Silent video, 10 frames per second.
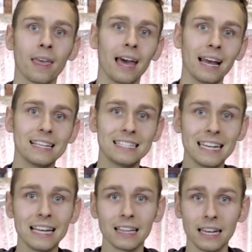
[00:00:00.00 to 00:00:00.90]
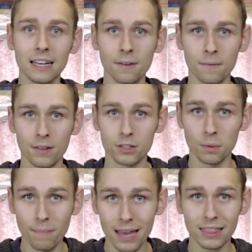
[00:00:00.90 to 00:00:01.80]
And ideally,
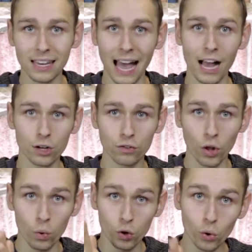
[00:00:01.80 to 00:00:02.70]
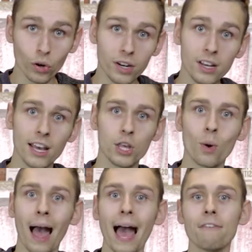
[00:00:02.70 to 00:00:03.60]
to make the cash flow good,
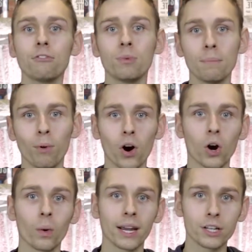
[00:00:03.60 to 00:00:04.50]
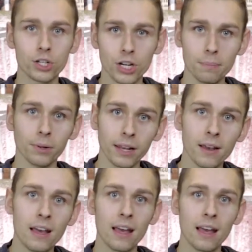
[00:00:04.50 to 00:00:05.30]
you have to be borrowing cheaply.